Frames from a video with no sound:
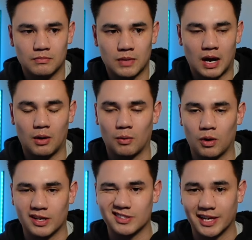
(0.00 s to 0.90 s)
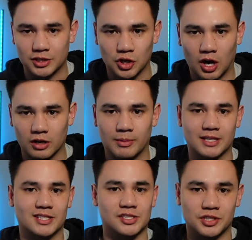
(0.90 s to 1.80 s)
how I want to like talk about
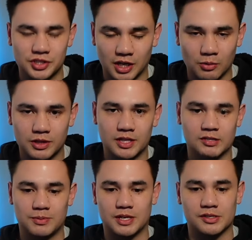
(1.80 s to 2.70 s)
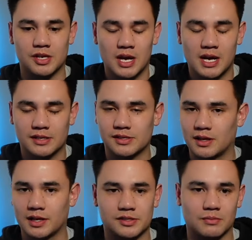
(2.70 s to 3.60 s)
this and share with this because it's not
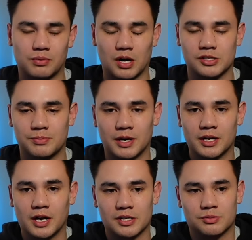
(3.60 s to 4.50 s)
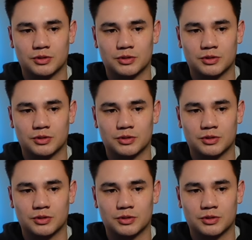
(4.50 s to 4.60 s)
like some prosperity gospel.